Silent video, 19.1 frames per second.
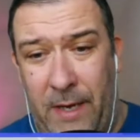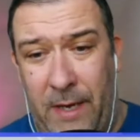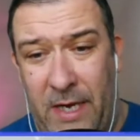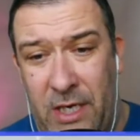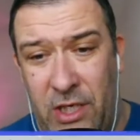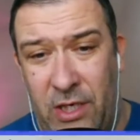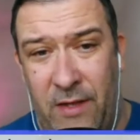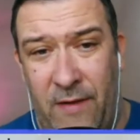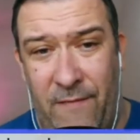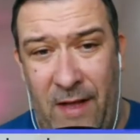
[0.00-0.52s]

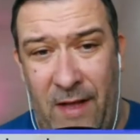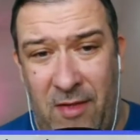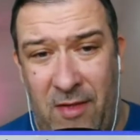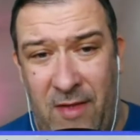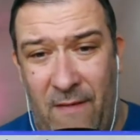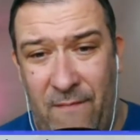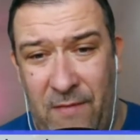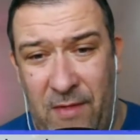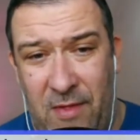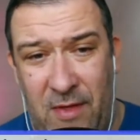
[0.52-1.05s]
page, and they've had
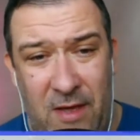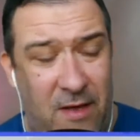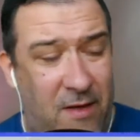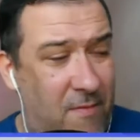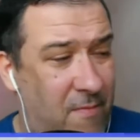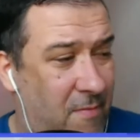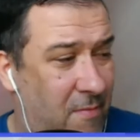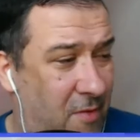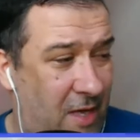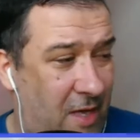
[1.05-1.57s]

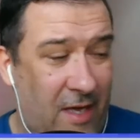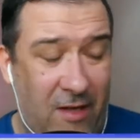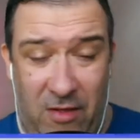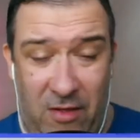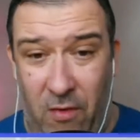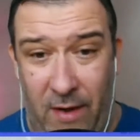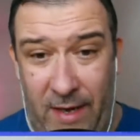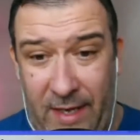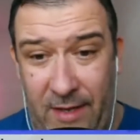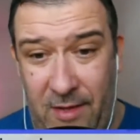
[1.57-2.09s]
76
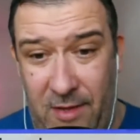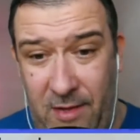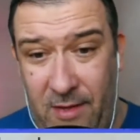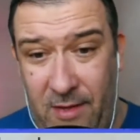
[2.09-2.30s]
likes.